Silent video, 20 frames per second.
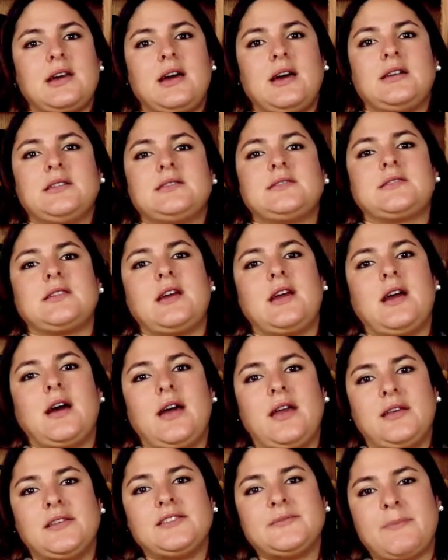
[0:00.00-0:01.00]
as a
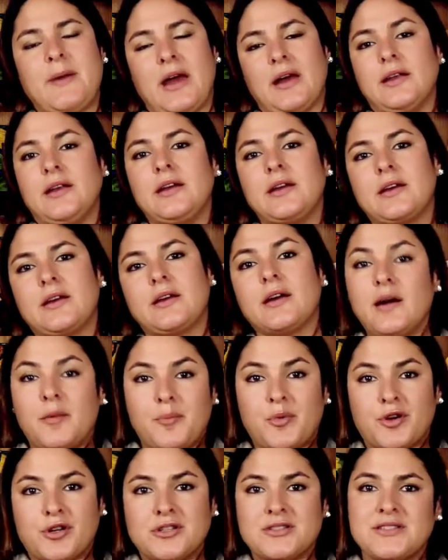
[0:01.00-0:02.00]
Hispanic
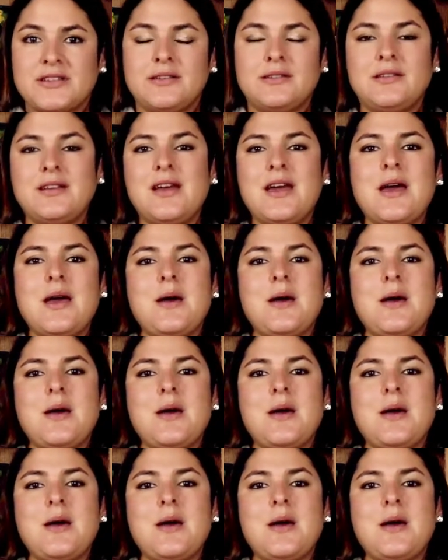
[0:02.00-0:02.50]
person,